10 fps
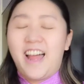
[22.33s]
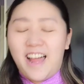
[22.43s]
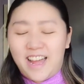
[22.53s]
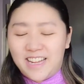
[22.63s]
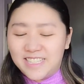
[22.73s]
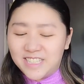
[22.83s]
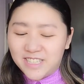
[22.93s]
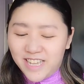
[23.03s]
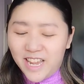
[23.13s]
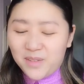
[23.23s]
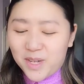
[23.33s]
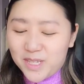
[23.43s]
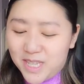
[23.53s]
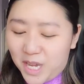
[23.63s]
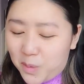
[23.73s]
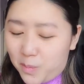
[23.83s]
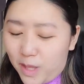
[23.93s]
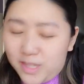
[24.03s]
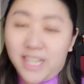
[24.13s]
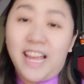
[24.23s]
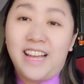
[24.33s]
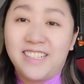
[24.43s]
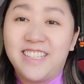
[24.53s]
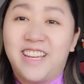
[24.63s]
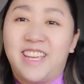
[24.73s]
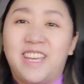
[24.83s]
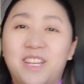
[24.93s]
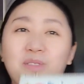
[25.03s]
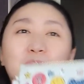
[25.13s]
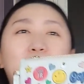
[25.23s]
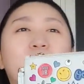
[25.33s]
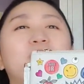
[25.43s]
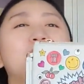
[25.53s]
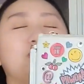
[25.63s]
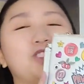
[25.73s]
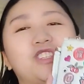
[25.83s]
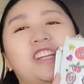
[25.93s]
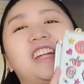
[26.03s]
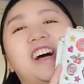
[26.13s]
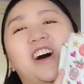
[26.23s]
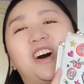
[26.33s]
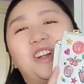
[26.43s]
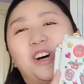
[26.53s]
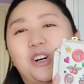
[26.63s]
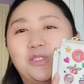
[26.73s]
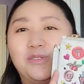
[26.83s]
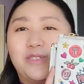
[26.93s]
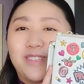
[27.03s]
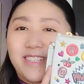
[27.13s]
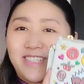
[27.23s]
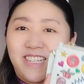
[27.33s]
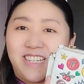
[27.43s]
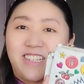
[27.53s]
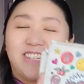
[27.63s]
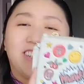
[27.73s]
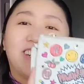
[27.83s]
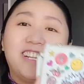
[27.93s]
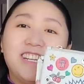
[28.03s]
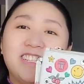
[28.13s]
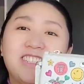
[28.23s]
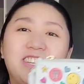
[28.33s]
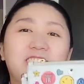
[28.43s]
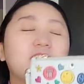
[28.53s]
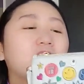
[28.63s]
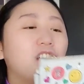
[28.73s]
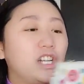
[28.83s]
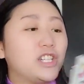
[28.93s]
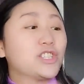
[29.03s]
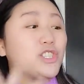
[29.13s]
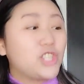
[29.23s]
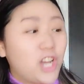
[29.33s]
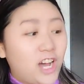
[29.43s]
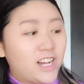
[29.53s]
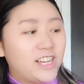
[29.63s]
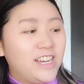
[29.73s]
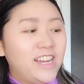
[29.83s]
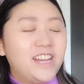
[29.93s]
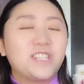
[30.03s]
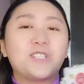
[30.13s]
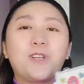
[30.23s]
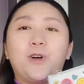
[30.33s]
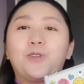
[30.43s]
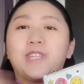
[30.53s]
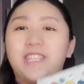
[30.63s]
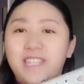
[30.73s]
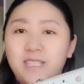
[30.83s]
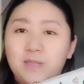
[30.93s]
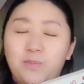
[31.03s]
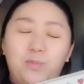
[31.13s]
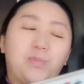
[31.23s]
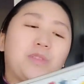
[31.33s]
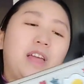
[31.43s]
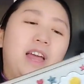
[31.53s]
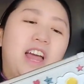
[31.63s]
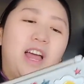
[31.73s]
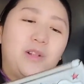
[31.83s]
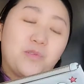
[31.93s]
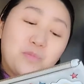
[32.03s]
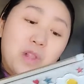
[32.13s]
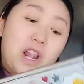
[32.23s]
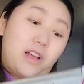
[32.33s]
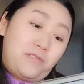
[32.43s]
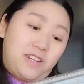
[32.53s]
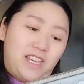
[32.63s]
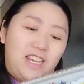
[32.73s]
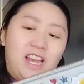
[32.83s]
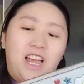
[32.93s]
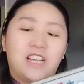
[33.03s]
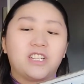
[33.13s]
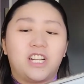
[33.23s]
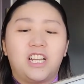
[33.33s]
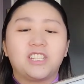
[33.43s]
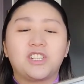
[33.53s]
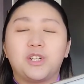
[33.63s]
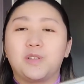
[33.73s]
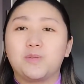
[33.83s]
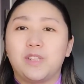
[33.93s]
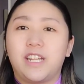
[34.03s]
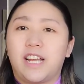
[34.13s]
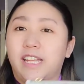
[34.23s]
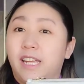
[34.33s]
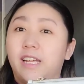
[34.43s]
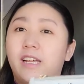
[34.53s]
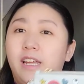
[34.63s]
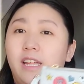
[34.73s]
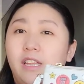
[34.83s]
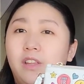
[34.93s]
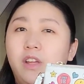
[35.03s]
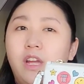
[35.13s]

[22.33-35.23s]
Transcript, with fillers: And today I'm going to talk about the Anya Hindmarch Georgina All Over Sticker Clutch in the color Chalk. So this um, lovely clutch comes with like I think in